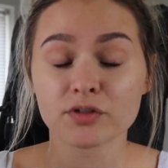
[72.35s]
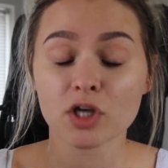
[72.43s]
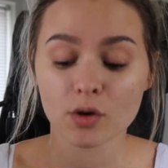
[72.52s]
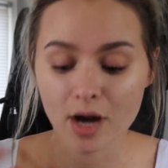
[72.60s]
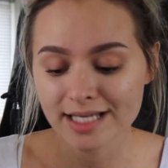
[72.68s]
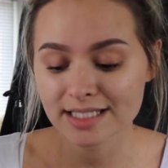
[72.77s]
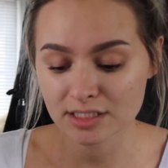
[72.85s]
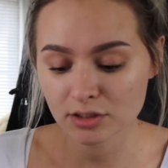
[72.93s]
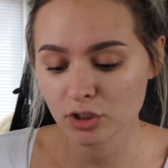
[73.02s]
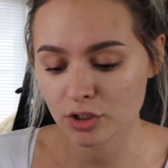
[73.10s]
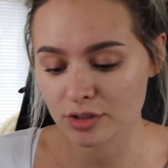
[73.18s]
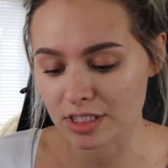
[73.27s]
So I
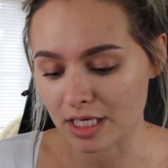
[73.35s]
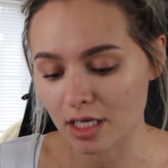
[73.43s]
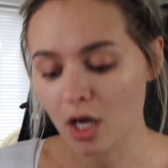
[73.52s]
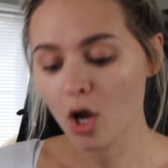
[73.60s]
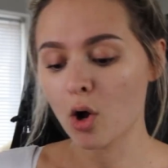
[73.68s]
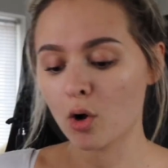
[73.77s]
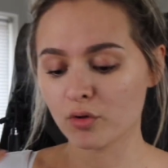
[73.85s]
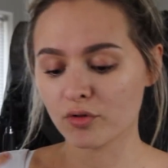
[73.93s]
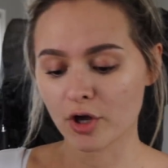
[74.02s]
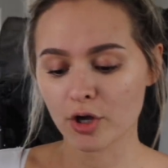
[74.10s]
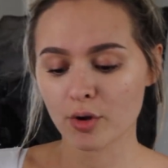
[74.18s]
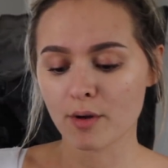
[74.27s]
still use it,
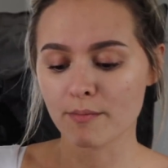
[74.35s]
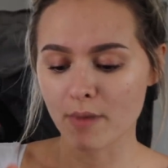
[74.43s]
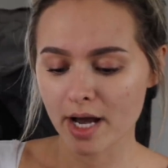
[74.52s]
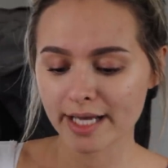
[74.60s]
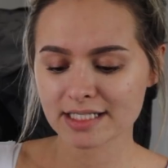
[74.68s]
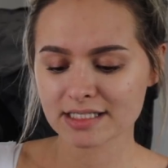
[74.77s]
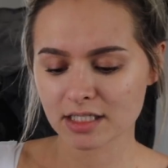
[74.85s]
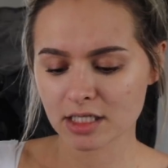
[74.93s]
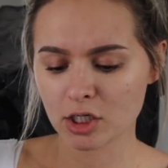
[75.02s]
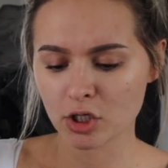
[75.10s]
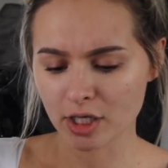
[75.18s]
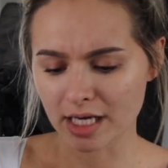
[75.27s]
although mine is gonna look